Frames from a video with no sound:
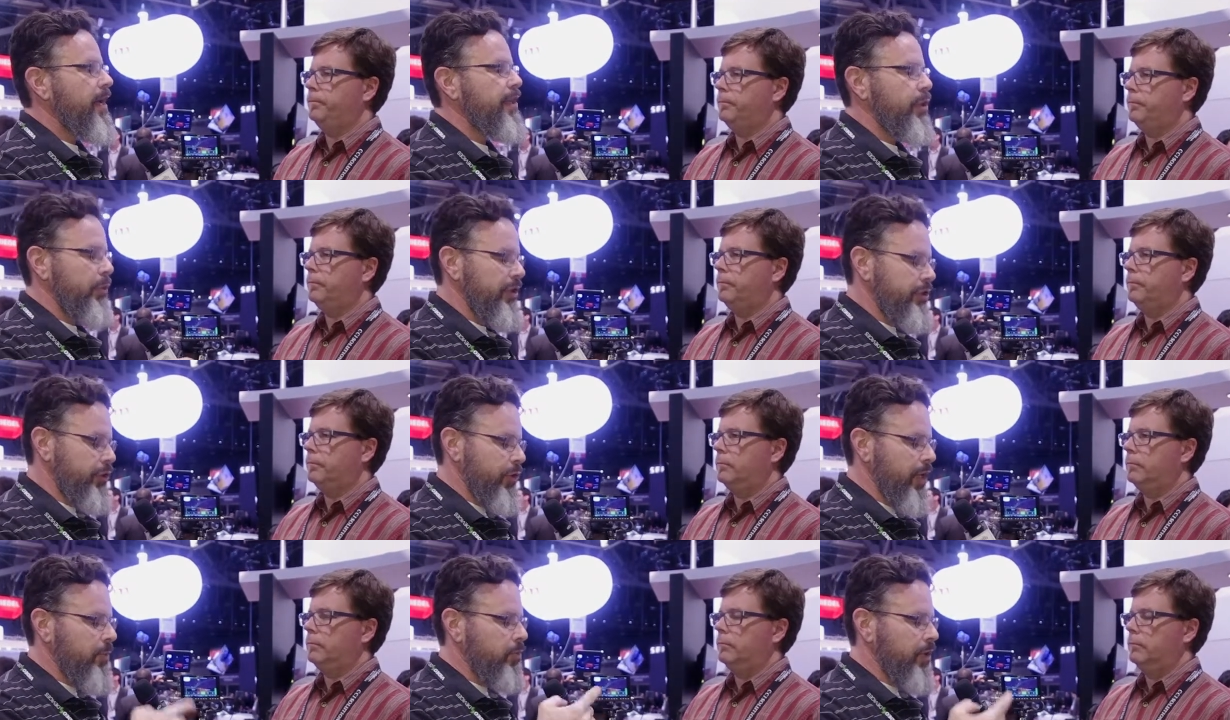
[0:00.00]
Speaker 1: And then
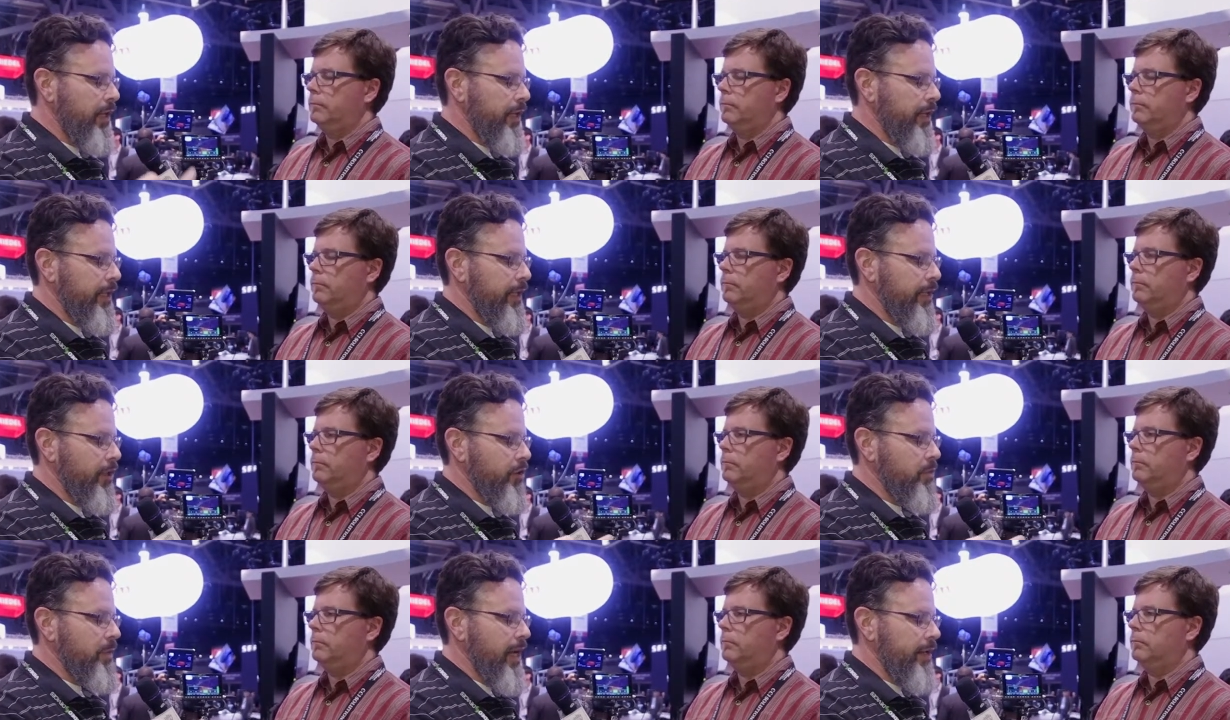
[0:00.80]
once you unplug it, it
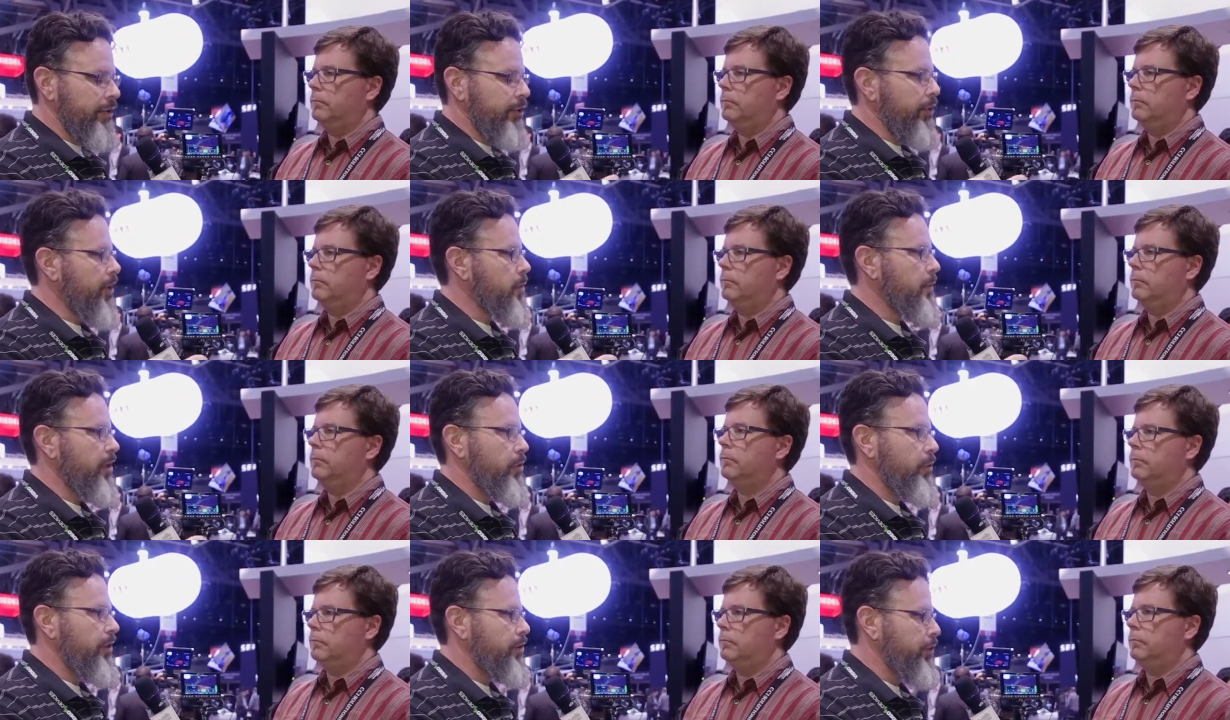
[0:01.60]
goes back to
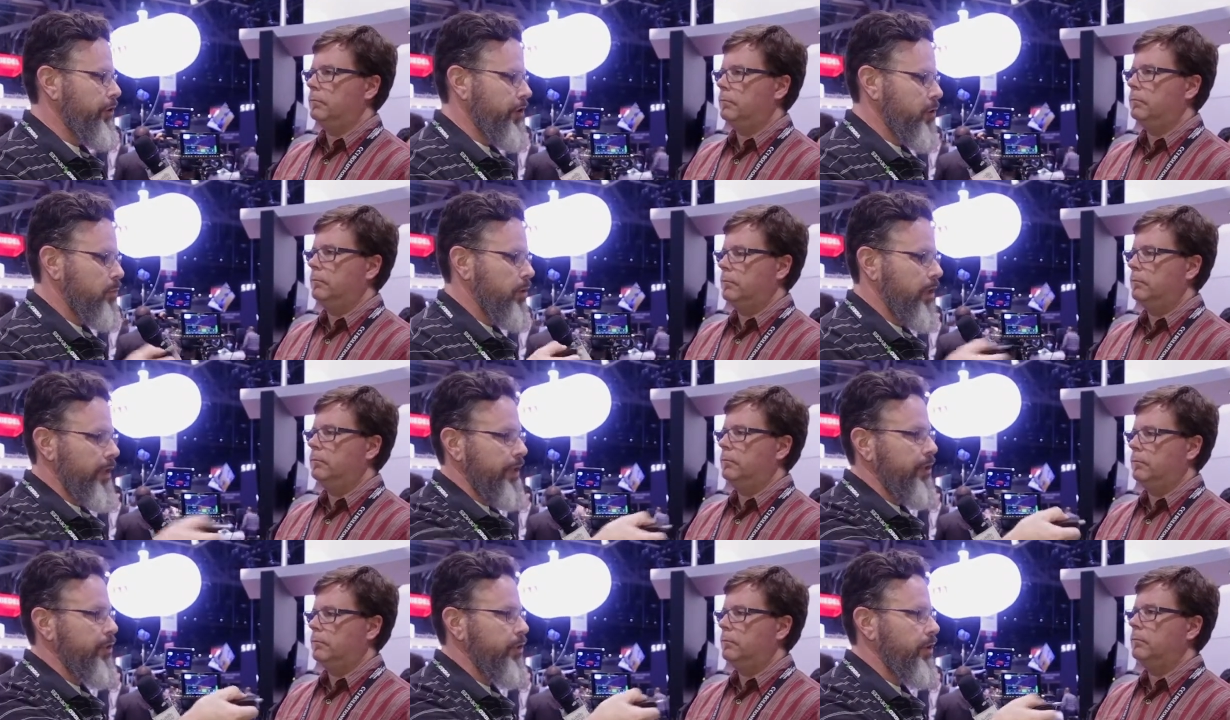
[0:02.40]
USB 3, so you just
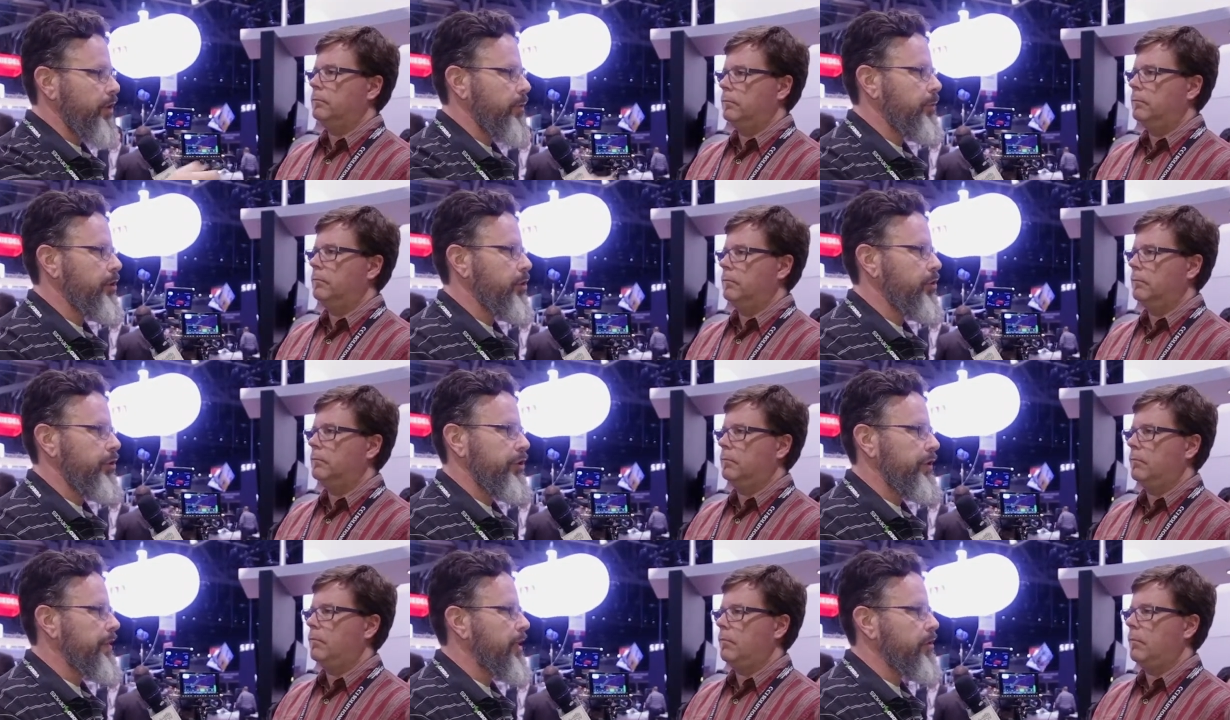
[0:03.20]
plug it into a computer
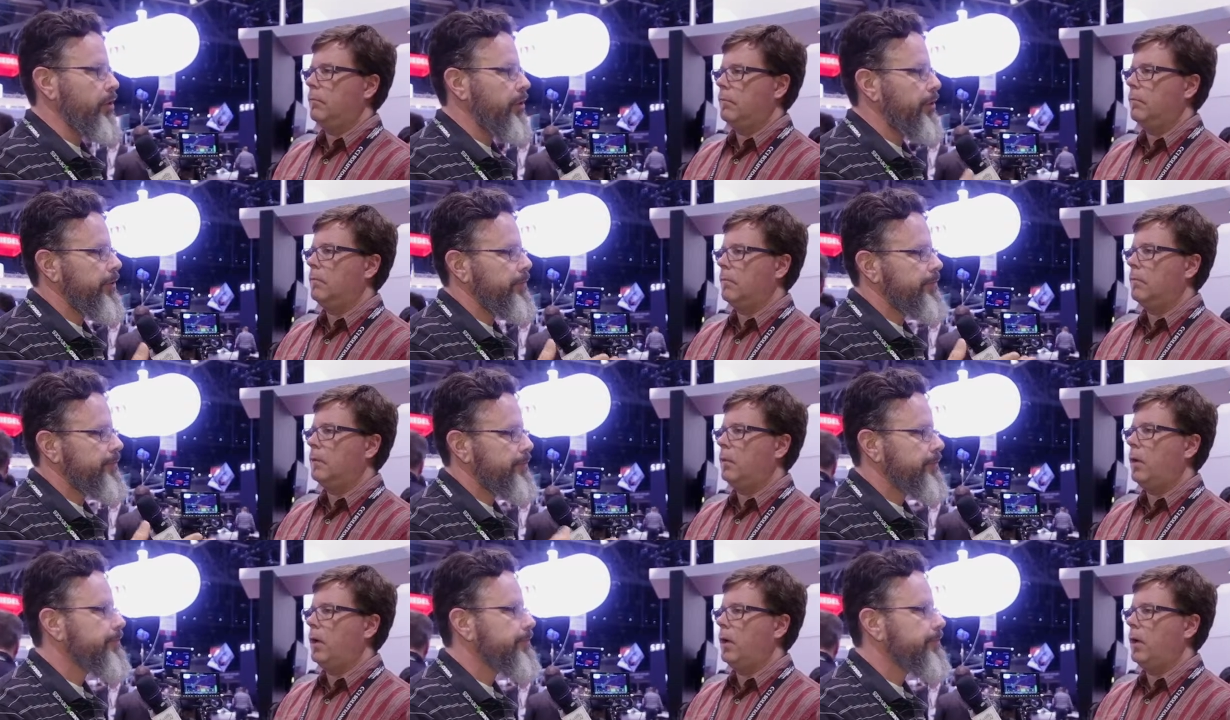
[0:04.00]
and you download it.